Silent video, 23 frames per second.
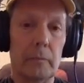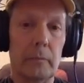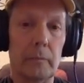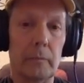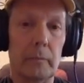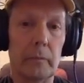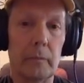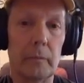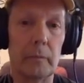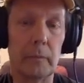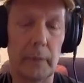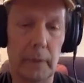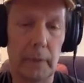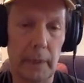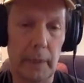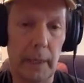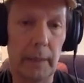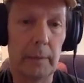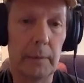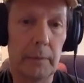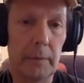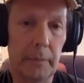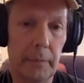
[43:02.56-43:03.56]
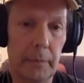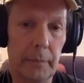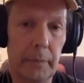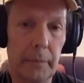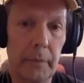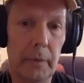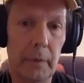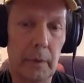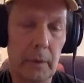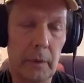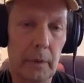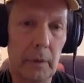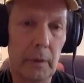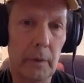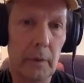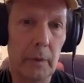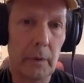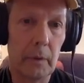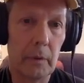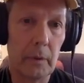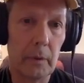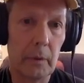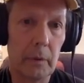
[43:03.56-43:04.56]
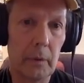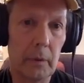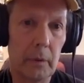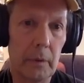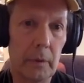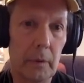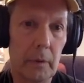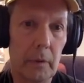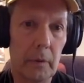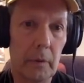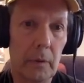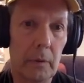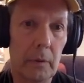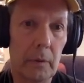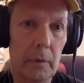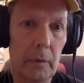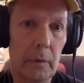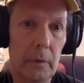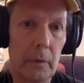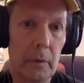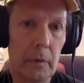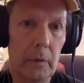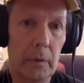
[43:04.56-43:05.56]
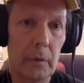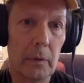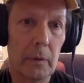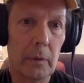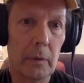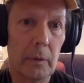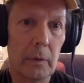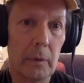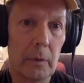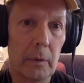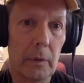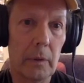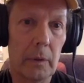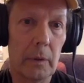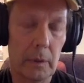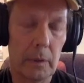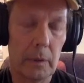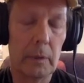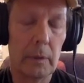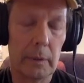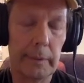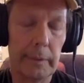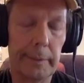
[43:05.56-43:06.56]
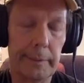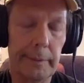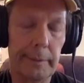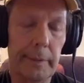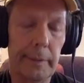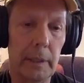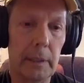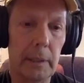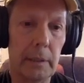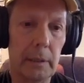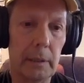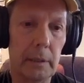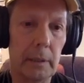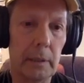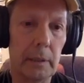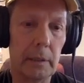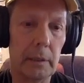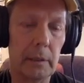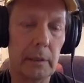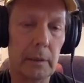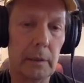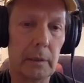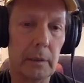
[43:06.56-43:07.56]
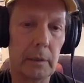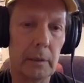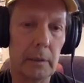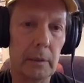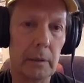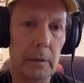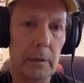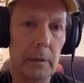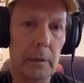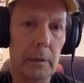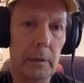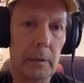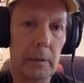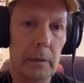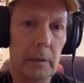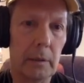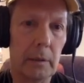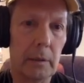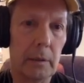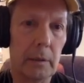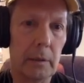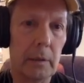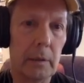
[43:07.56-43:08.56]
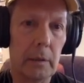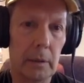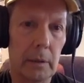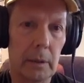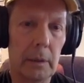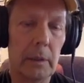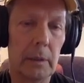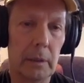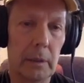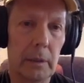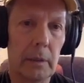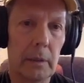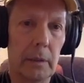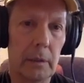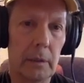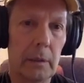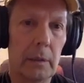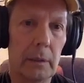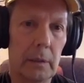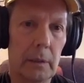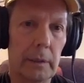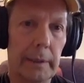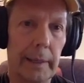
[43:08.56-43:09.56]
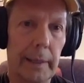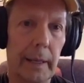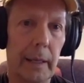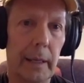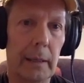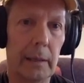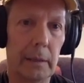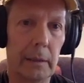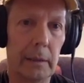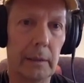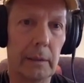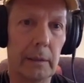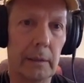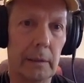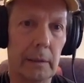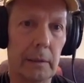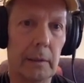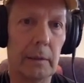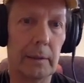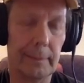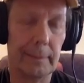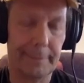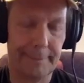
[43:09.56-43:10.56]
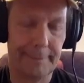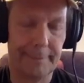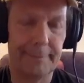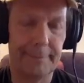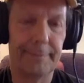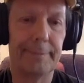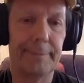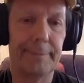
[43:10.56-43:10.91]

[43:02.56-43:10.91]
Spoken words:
here. I mean, I still love Mount Cypress, even though it's being developed into homes, but Cypress or Cypress Mountain, that's the goods, like